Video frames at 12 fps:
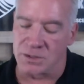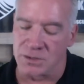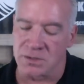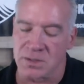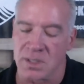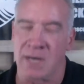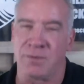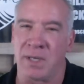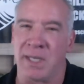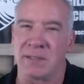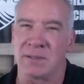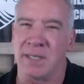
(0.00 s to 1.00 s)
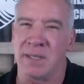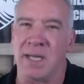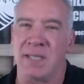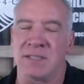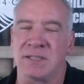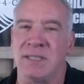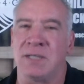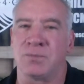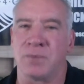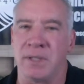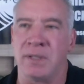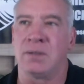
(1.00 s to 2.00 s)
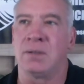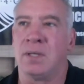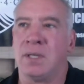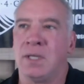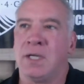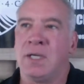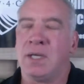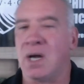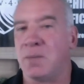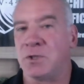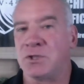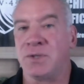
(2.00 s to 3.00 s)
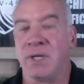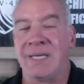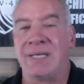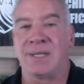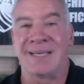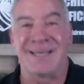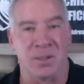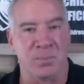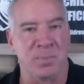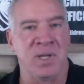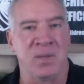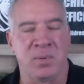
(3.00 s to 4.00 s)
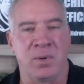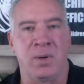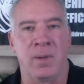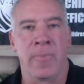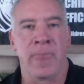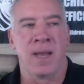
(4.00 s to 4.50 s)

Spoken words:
And so I realized I see a real opportunity here to help people